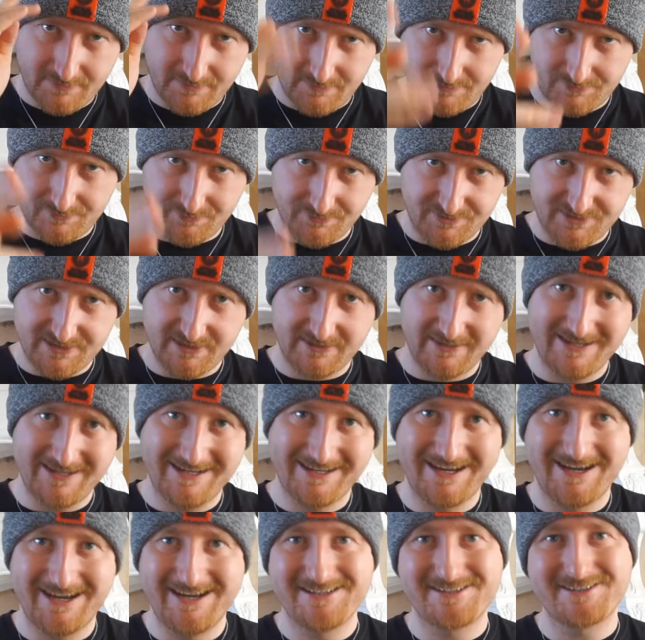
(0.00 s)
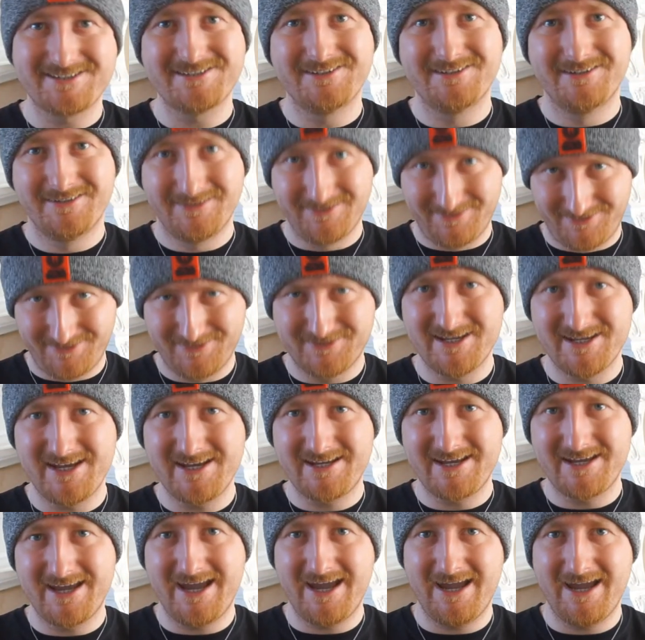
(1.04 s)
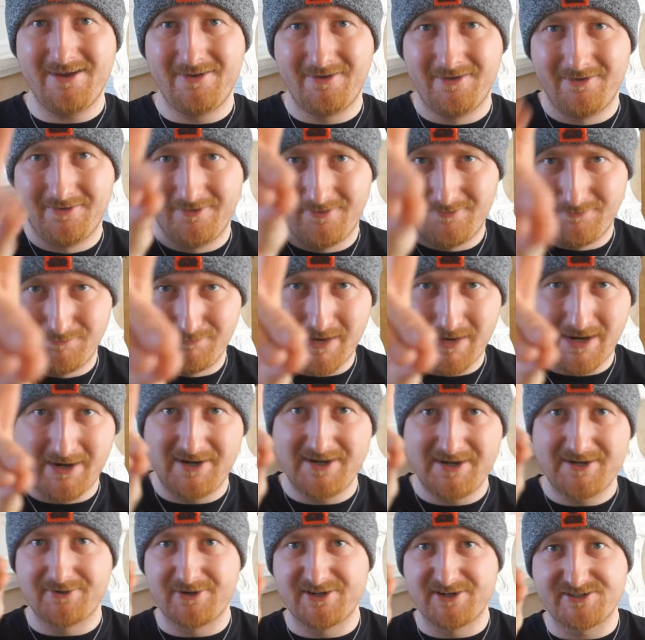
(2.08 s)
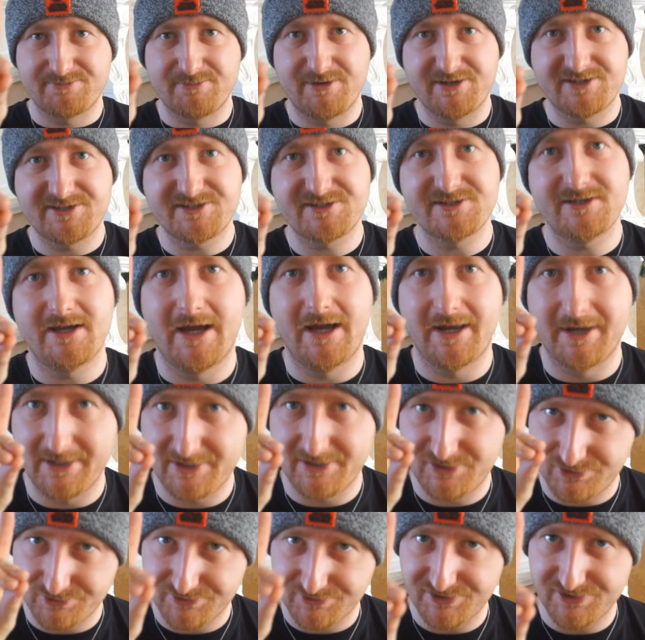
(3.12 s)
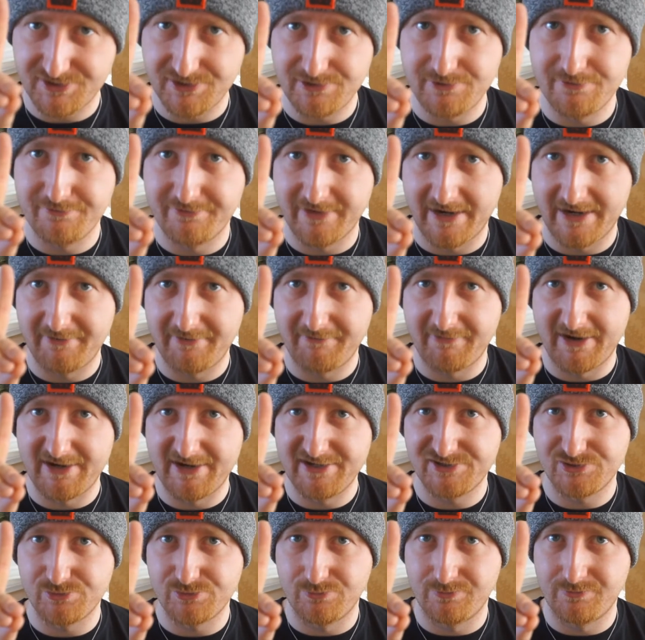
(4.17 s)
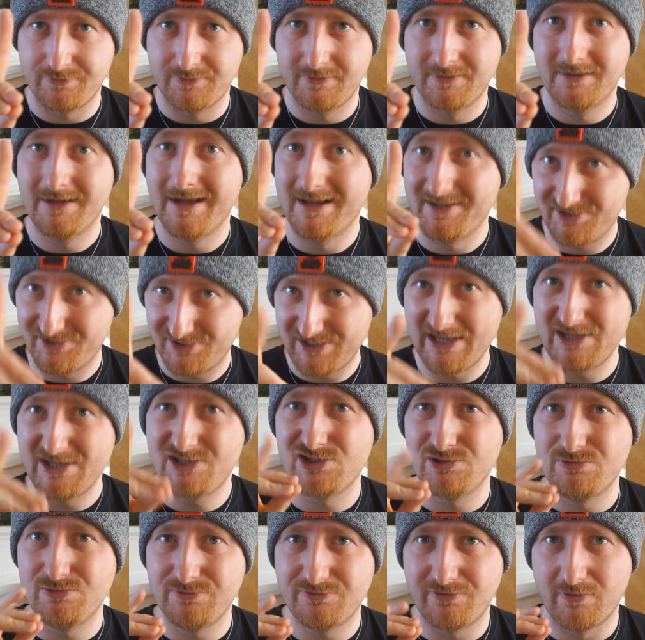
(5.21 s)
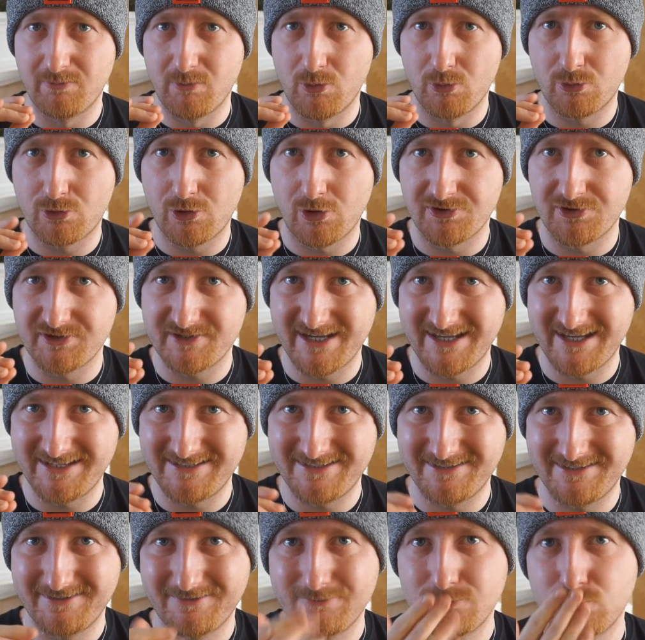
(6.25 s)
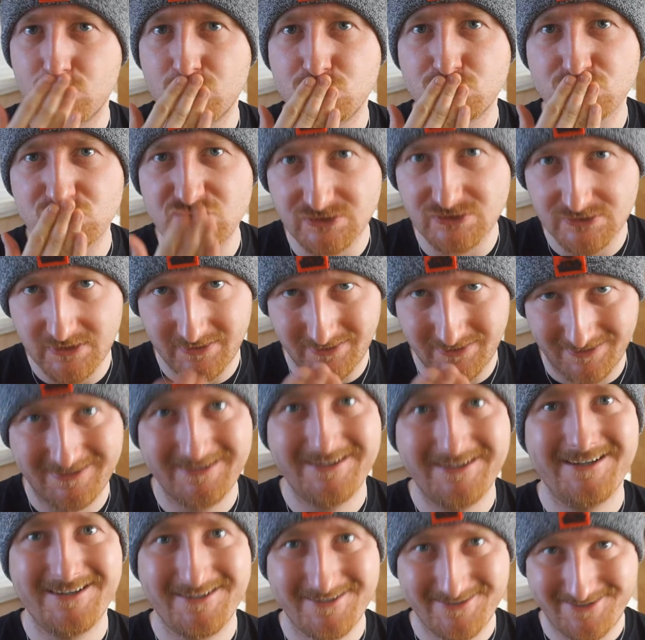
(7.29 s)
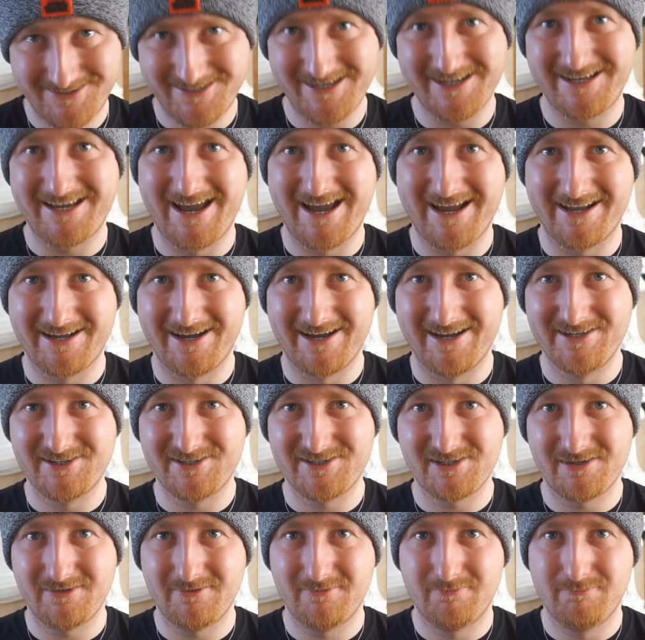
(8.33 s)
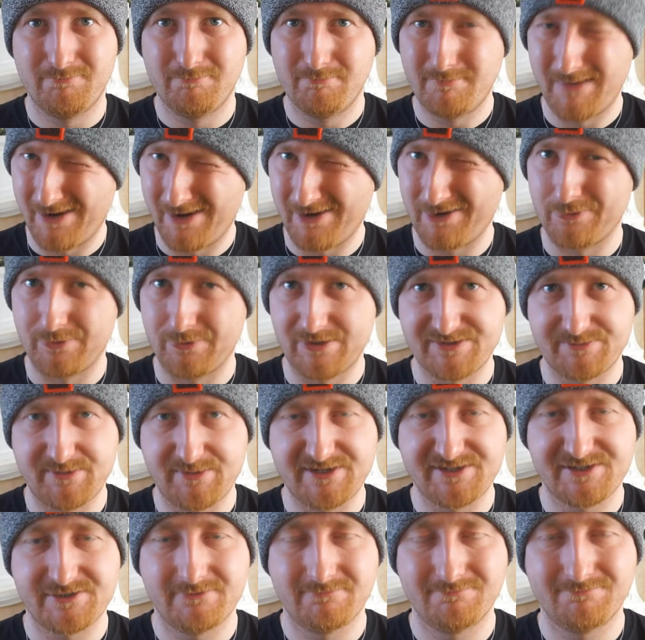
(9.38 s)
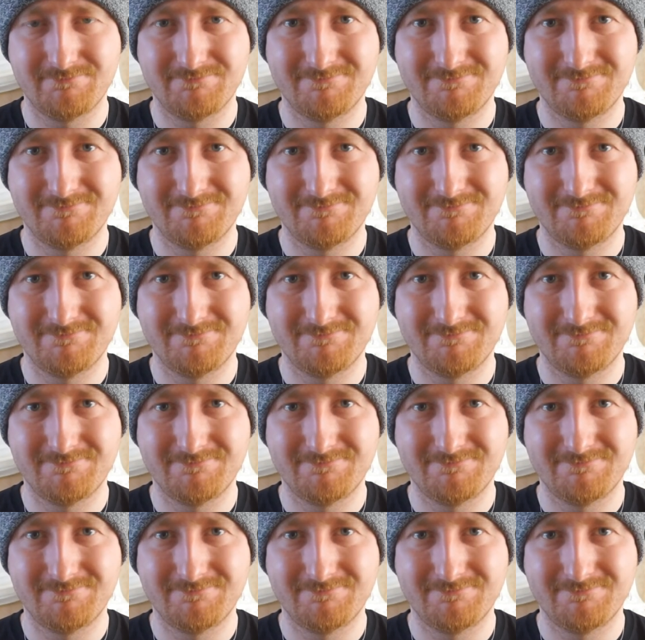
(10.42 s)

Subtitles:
So until then, guys, take care, Merry Christmas, and I shall see you very, very soon. And stay tuned for more content. Take care, guys. Merry Christmas.